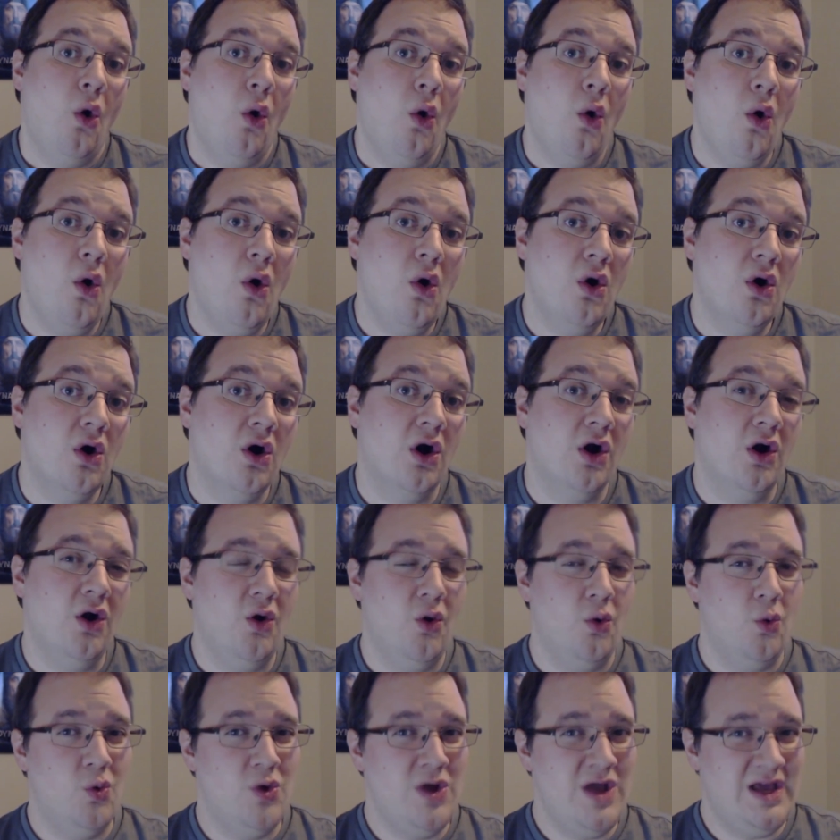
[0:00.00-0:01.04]

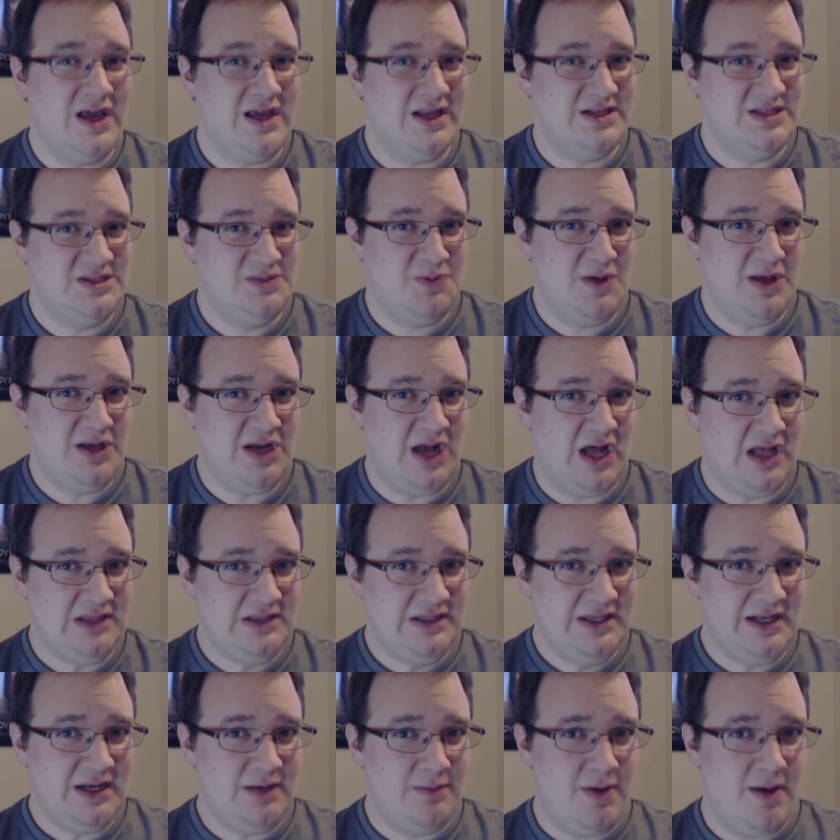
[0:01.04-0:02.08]
Or we can spend a
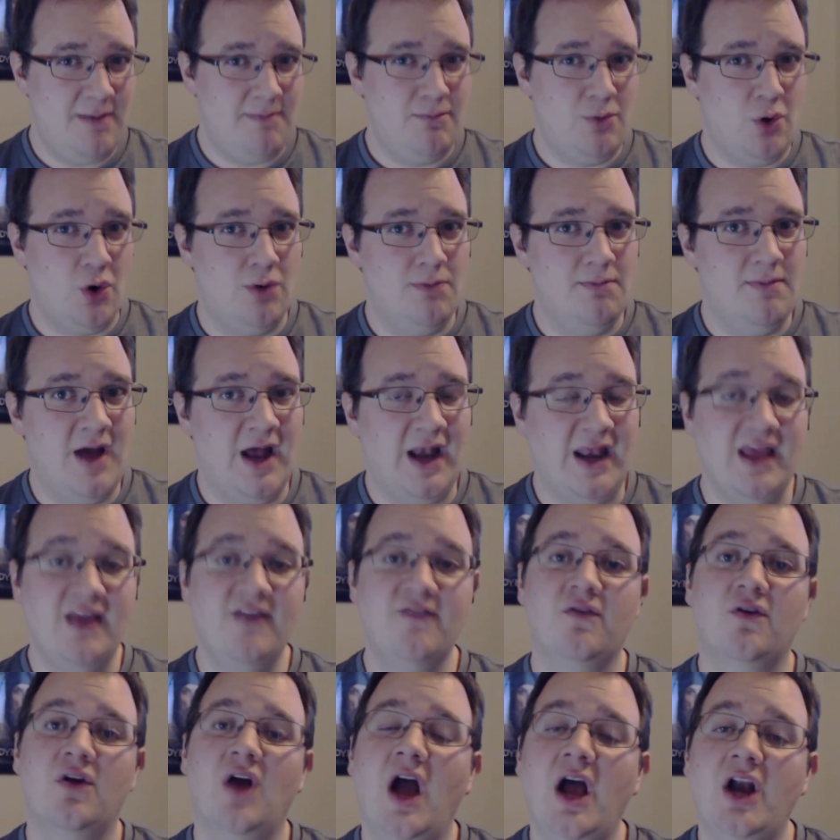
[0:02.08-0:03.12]
little bit more money
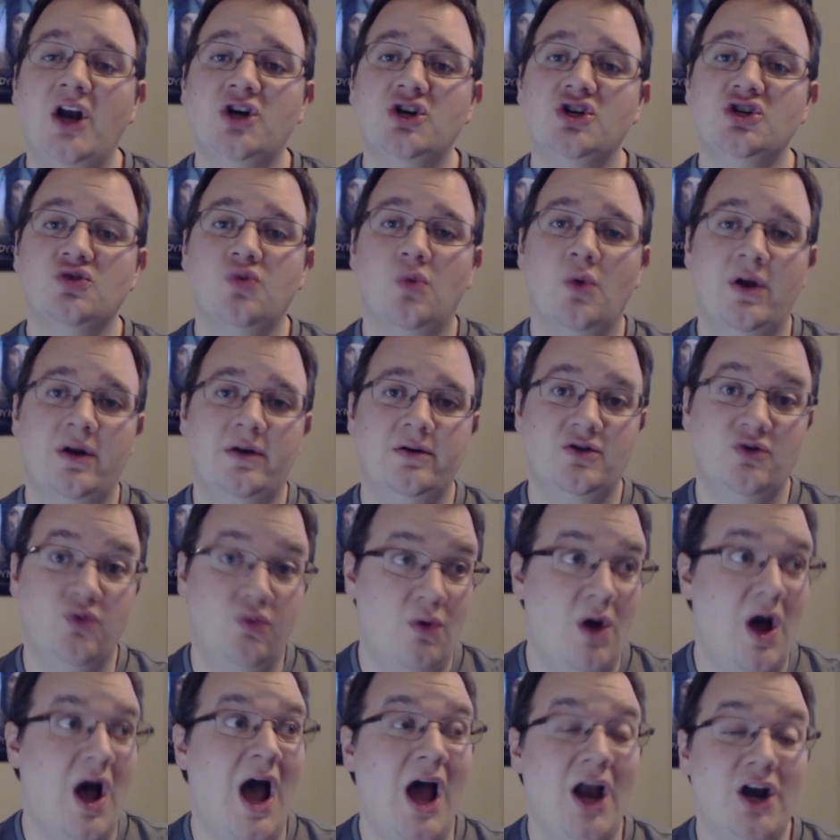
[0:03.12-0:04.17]
for
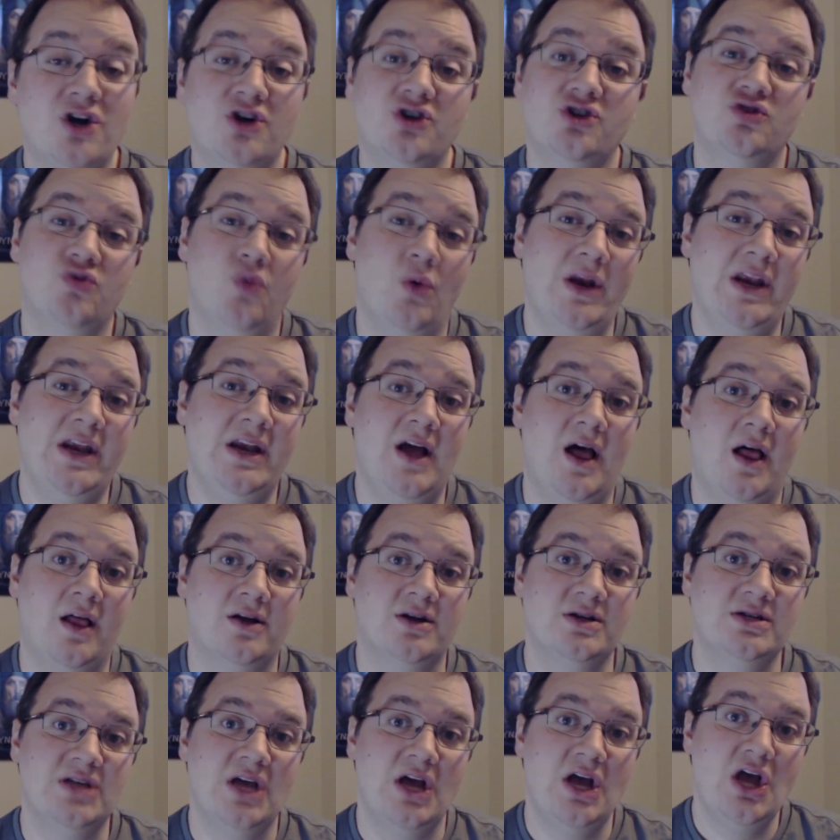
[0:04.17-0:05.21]

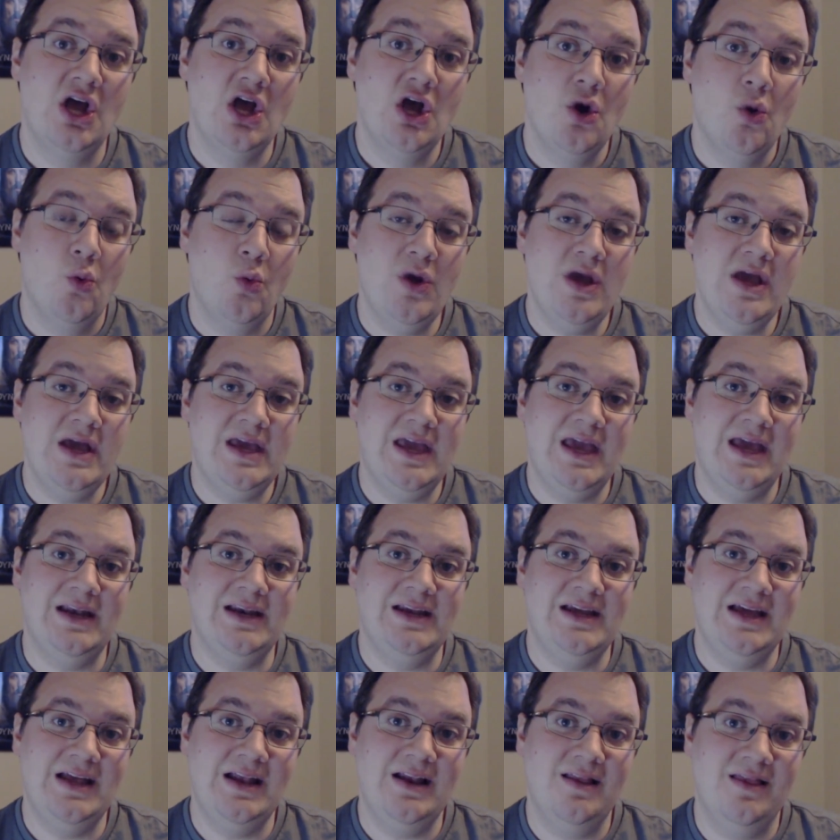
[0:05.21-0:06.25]
$120. We
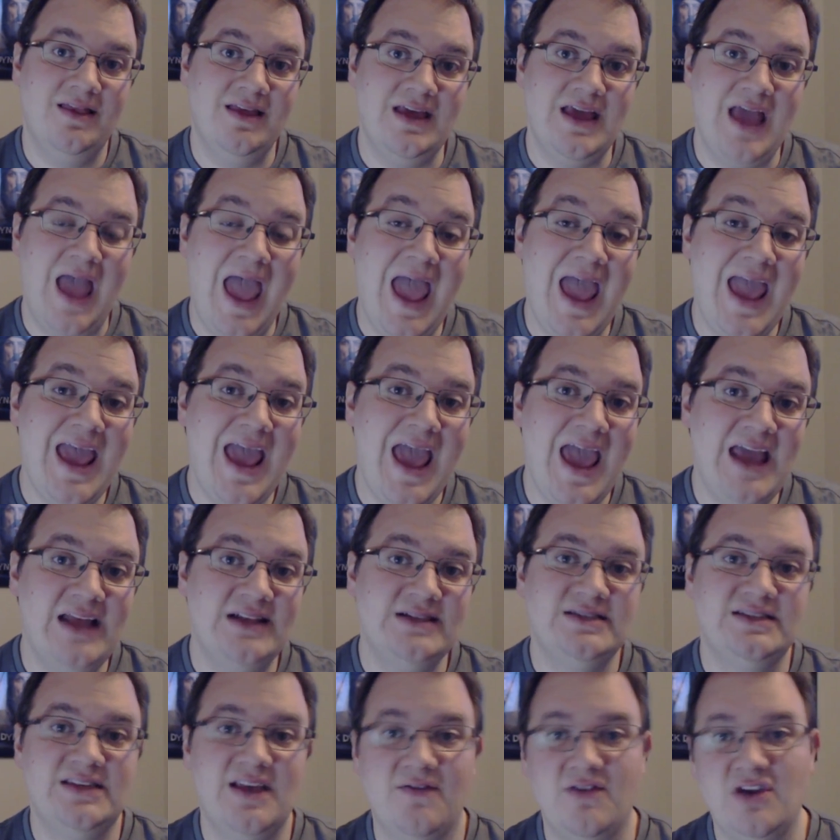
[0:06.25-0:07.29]
can get the
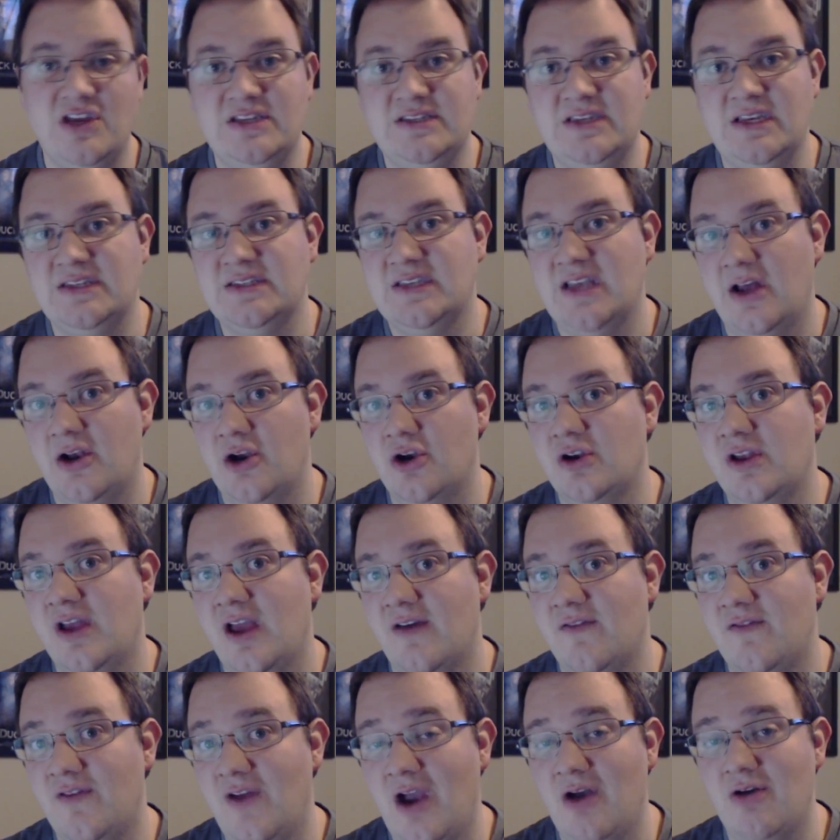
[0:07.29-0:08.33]
A8 7600
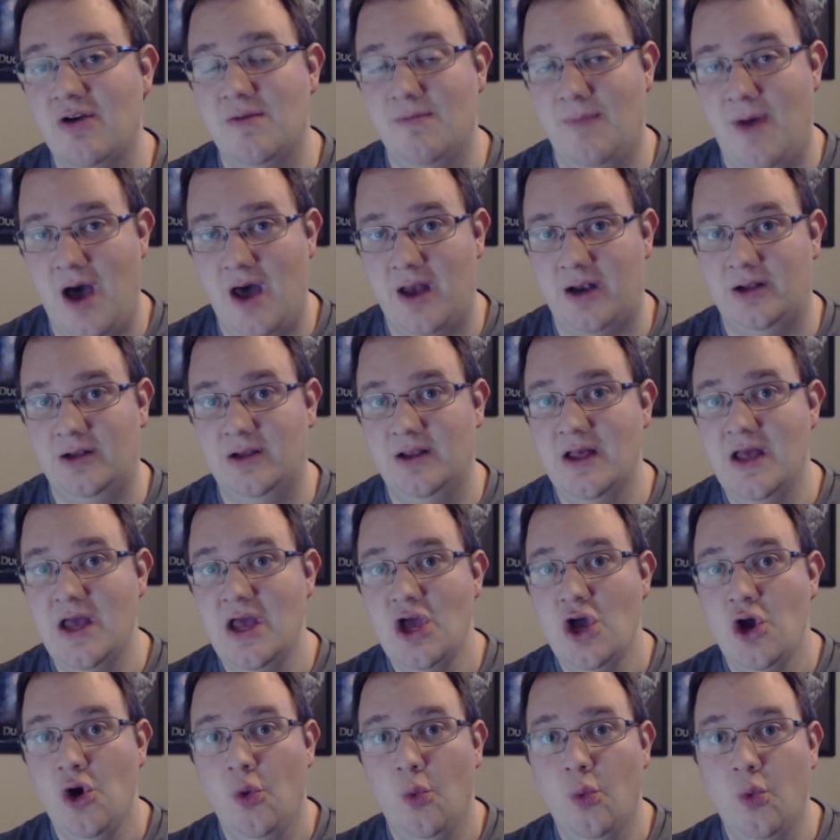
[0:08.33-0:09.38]
Kaveri model
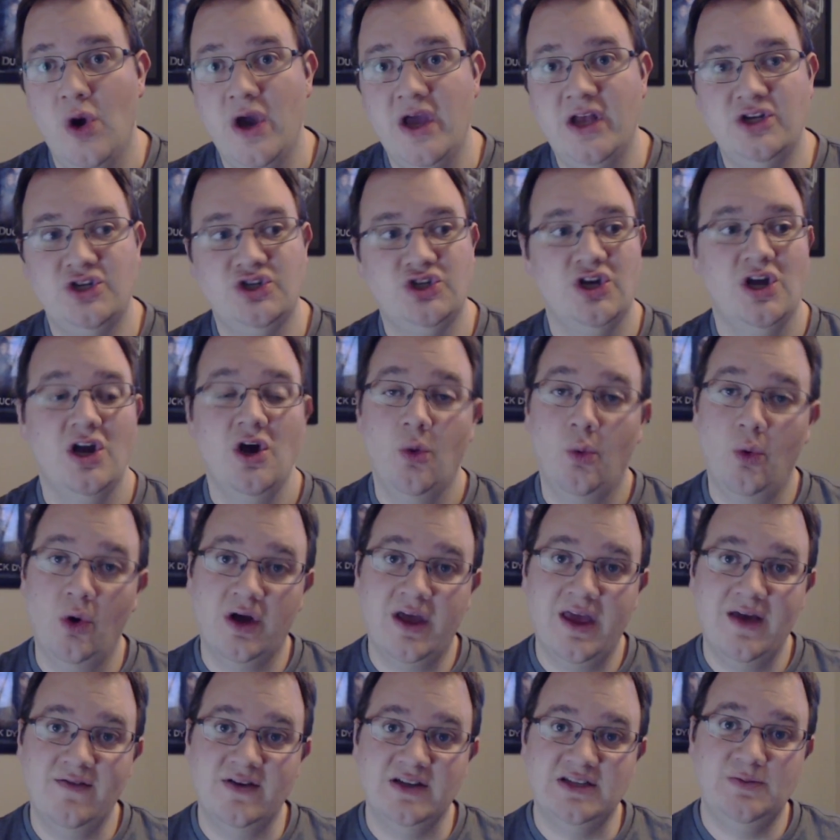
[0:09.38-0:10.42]
which will
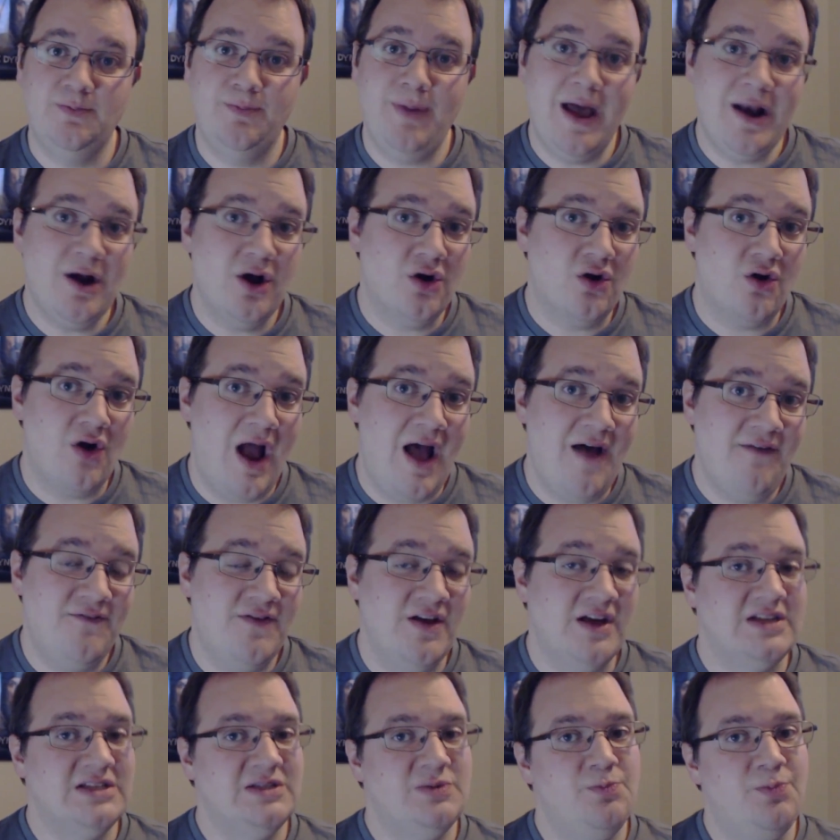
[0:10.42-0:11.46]
give us better
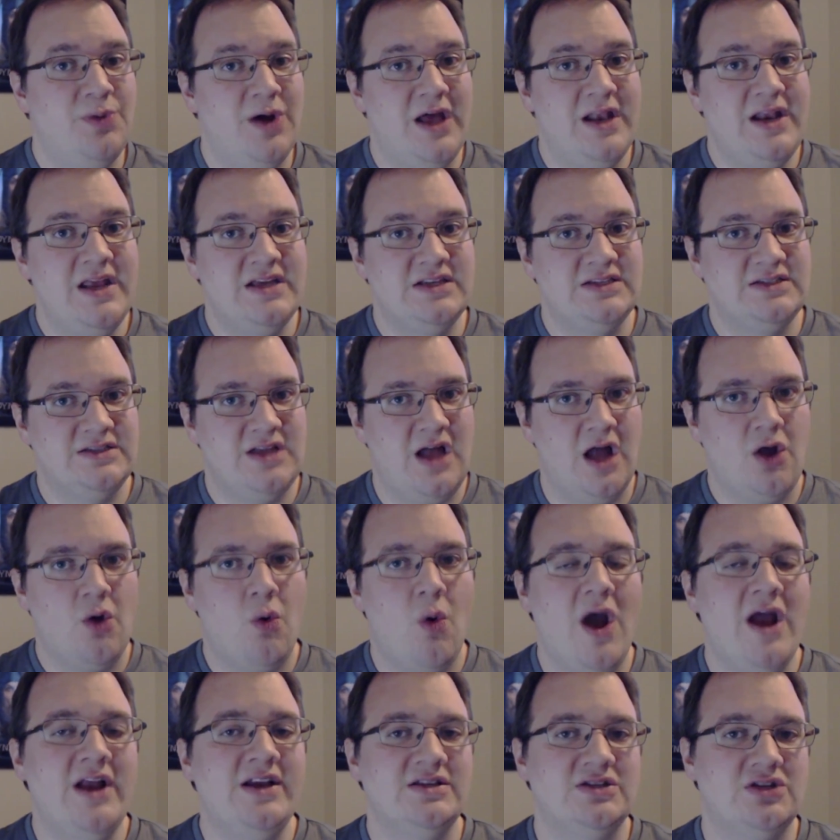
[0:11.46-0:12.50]
graphics but is not
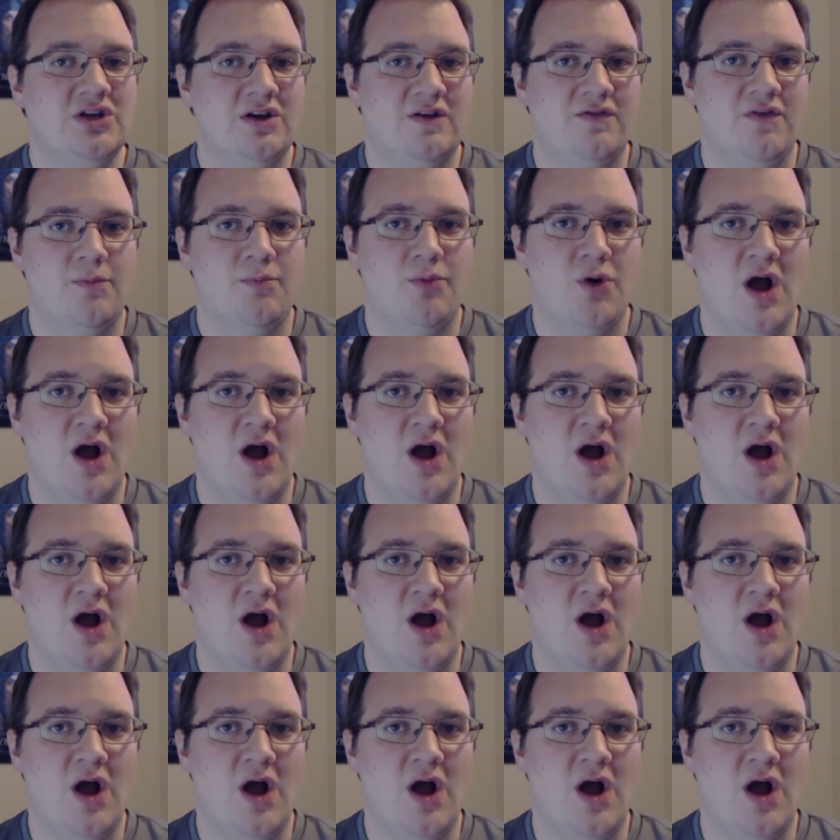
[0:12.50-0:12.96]
quite as good of a